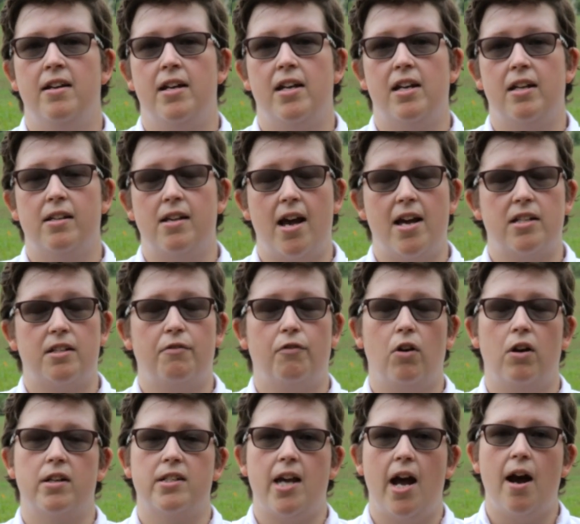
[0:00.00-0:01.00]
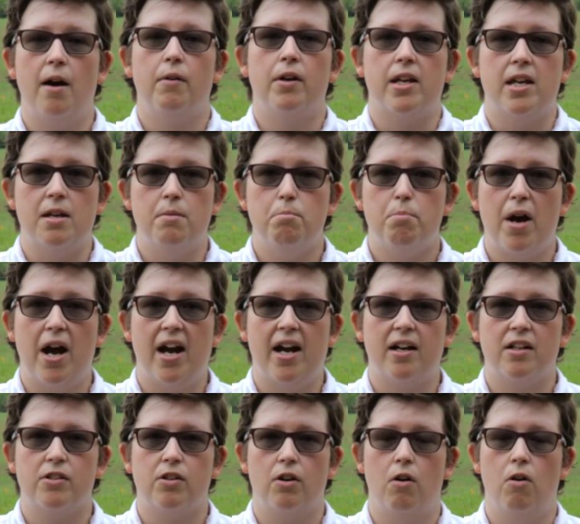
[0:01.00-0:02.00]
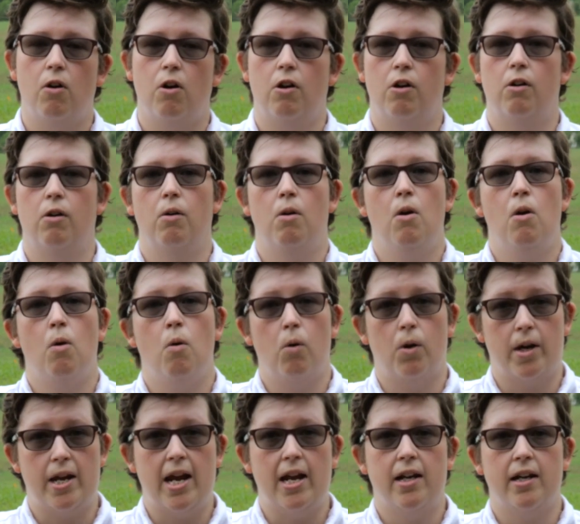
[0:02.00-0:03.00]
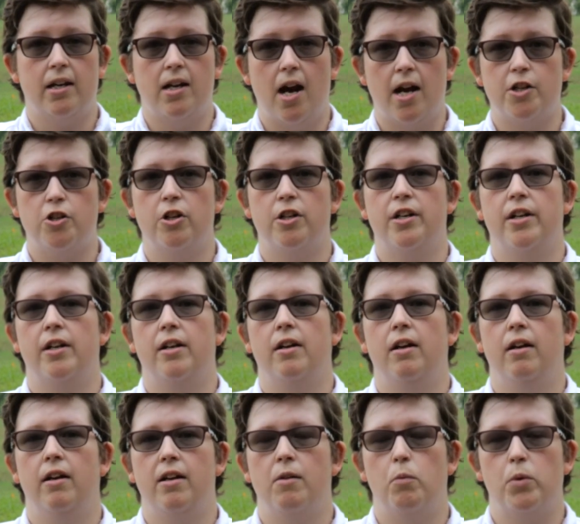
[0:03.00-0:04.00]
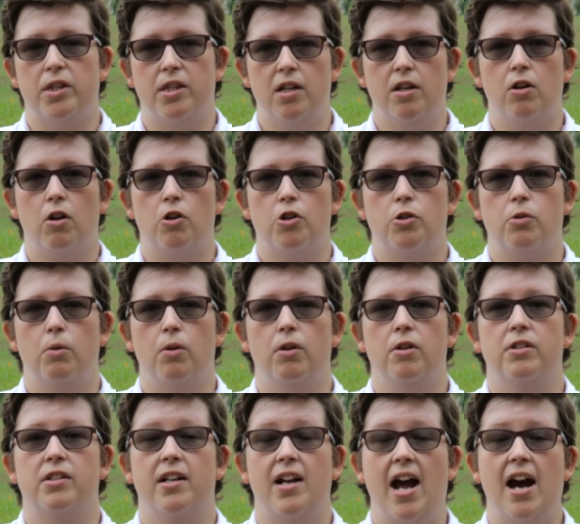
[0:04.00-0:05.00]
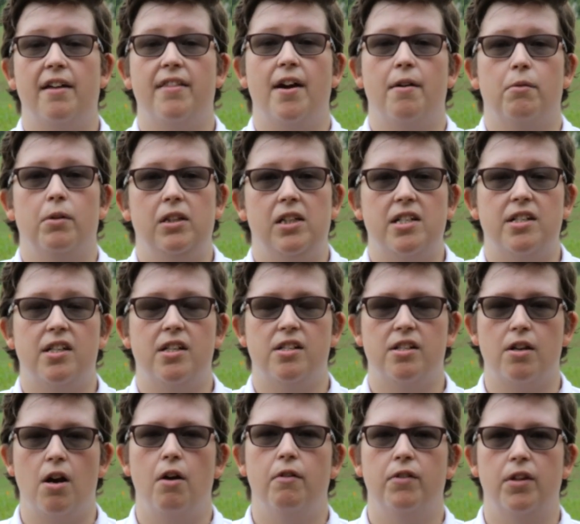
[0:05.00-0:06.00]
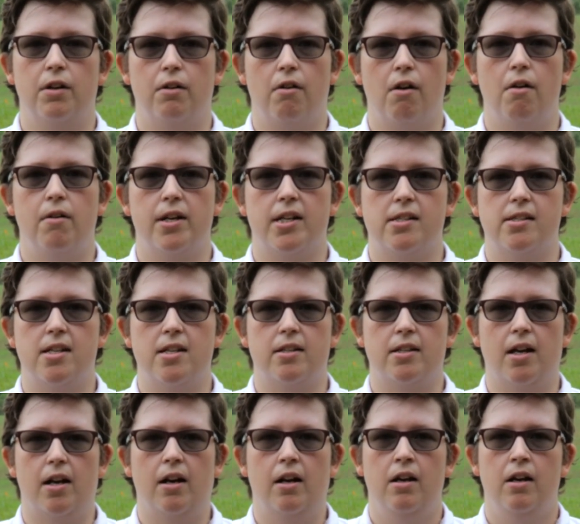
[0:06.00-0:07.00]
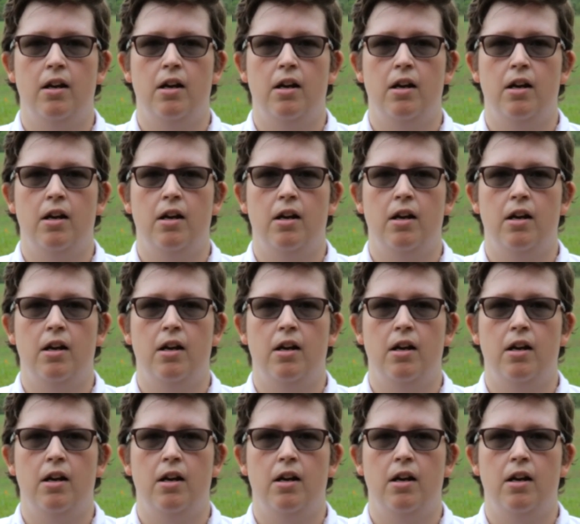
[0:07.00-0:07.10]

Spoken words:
as far as how it impacts our organic nitrogen within our soils and how that releases over the growing season.